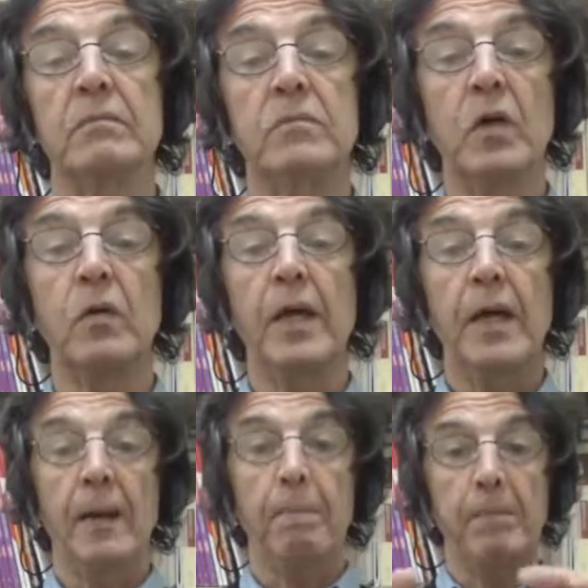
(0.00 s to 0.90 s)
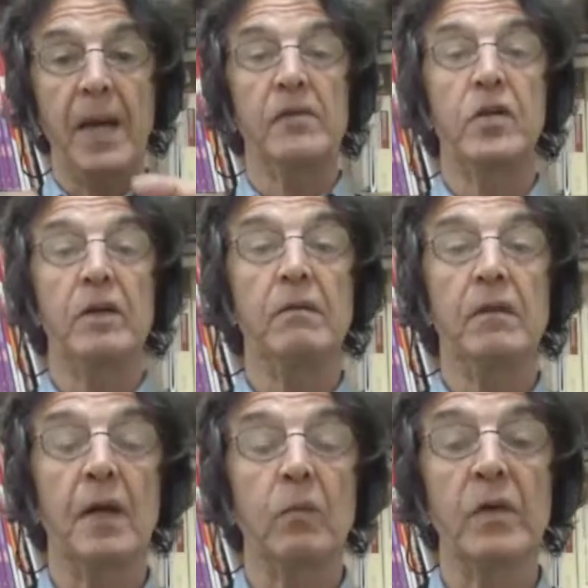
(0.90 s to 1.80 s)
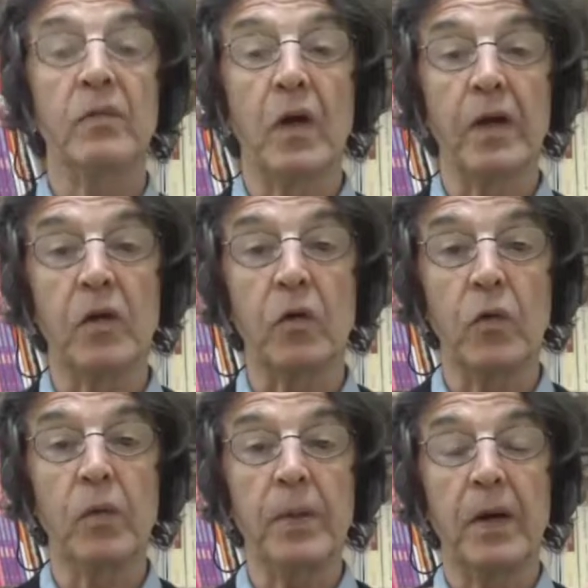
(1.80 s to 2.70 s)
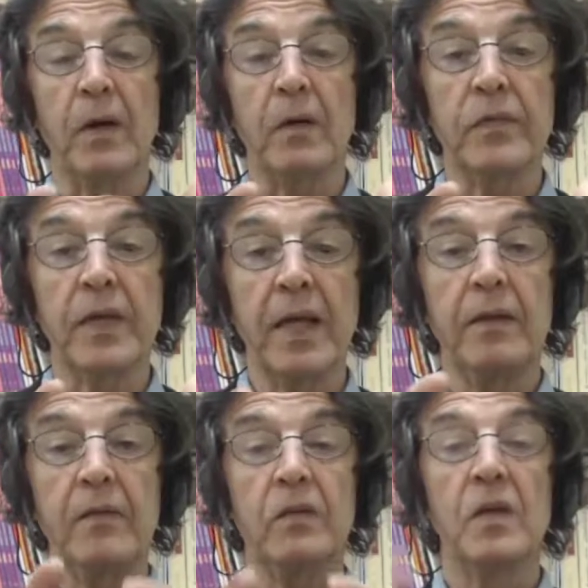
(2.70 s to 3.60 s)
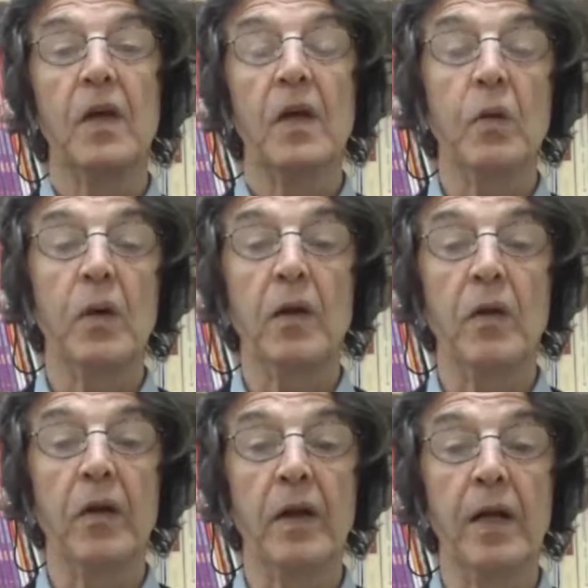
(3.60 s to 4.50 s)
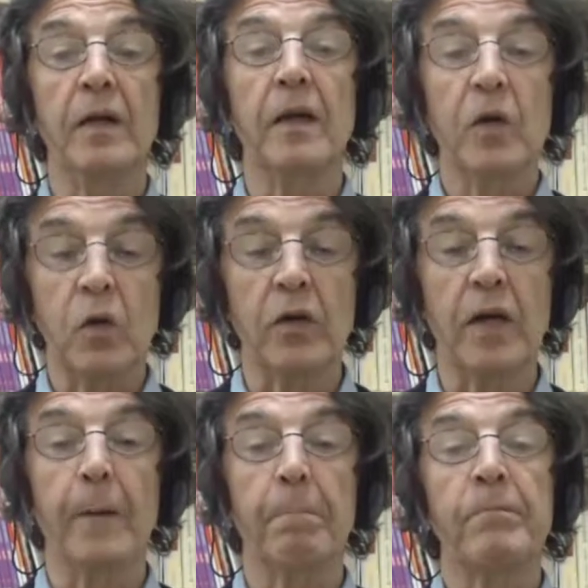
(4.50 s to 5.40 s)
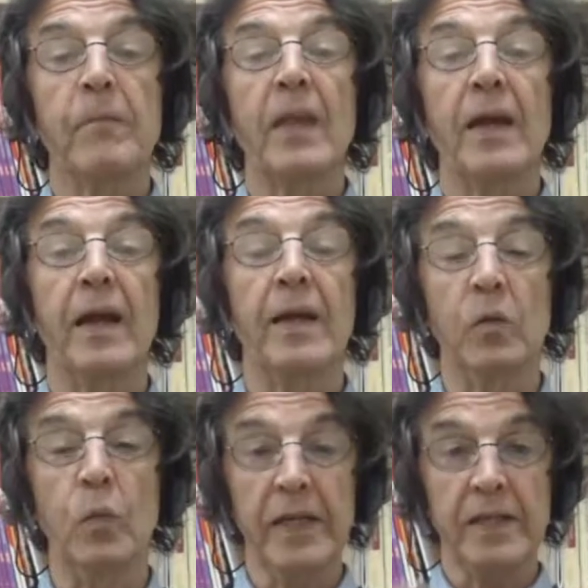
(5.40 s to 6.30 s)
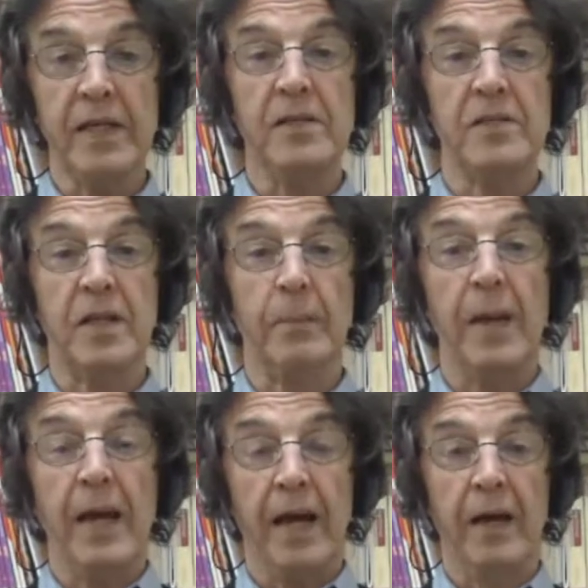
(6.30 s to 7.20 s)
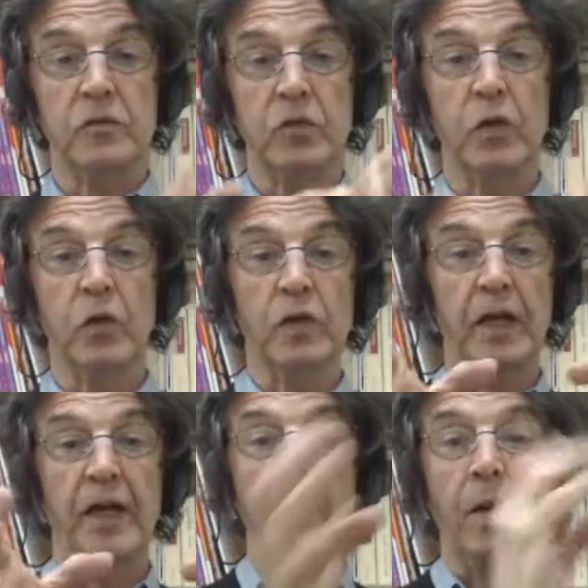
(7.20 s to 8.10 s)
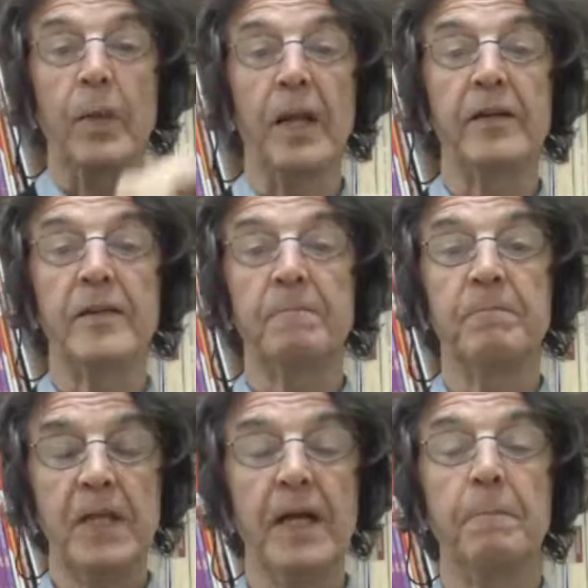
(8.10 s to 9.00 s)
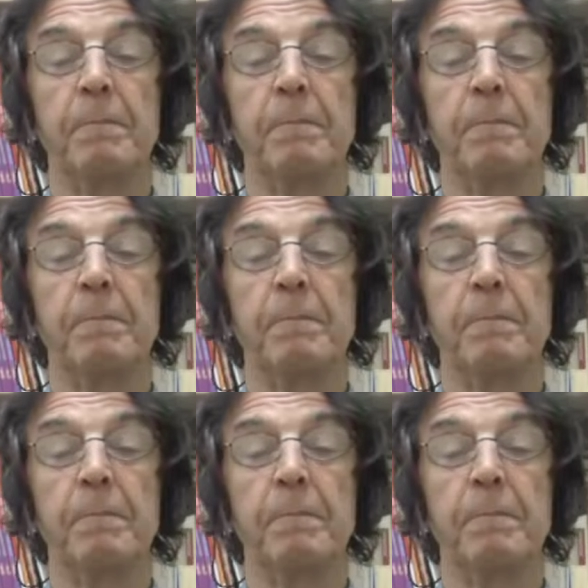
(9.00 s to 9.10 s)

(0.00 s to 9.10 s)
So imagine that we've got a group of kids who are learning cooking, and we teach them how to cook an omelette. Yeah.